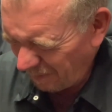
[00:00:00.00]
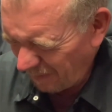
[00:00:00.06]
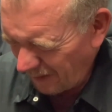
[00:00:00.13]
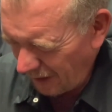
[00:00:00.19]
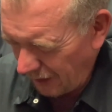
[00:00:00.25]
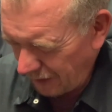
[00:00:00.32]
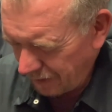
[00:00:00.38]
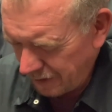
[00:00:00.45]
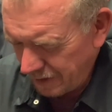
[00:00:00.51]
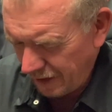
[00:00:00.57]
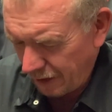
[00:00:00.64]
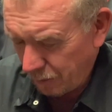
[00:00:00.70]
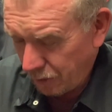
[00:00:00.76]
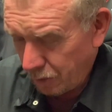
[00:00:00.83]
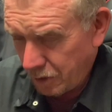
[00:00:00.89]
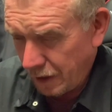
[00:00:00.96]
Ant and Dec
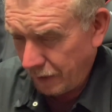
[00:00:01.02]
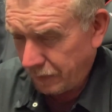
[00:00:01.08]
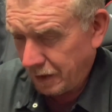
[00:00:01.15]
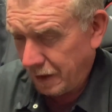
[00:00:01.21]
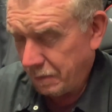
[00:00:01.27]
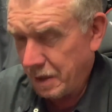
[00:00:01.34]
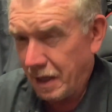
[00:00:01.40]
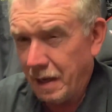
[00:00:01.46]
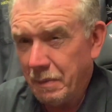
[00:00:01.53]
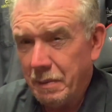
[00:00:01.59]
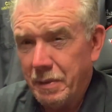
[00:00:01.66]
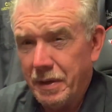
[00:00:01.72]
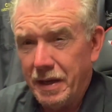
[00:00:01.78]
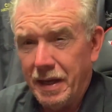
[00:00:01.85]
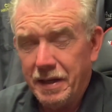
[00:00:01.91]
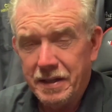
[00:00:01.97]
would only have to give me a couple of
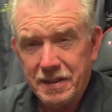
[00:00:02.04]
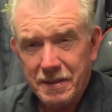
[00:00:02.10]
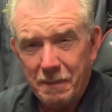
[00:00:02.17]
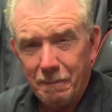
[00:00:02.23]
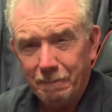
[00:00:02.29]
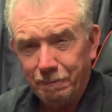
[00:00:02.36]
bananas.